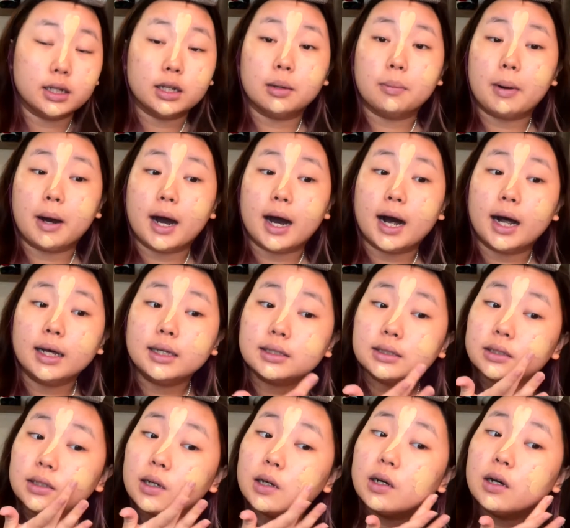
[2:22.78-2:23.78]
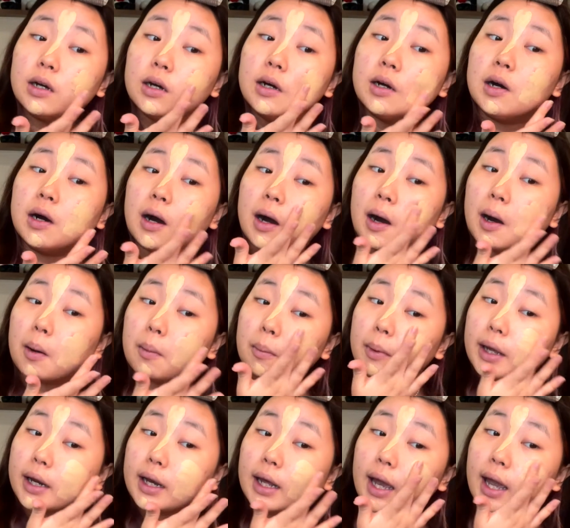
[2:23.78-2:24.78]
the past,
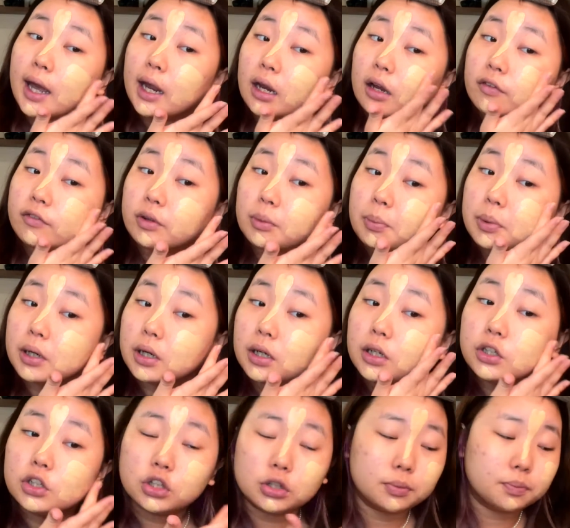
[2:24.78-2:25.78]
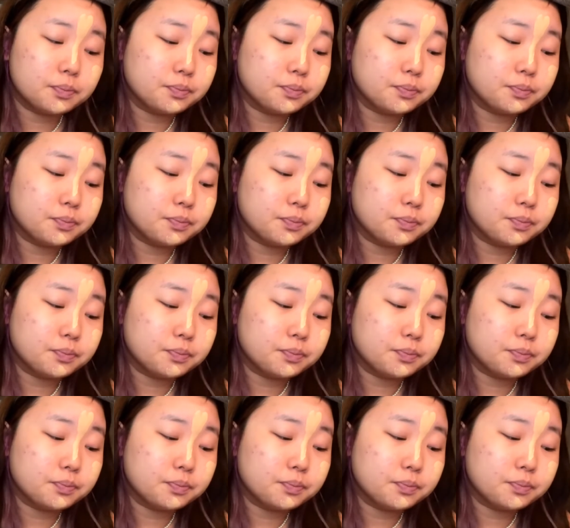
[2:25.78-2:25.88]
like the end of the purge.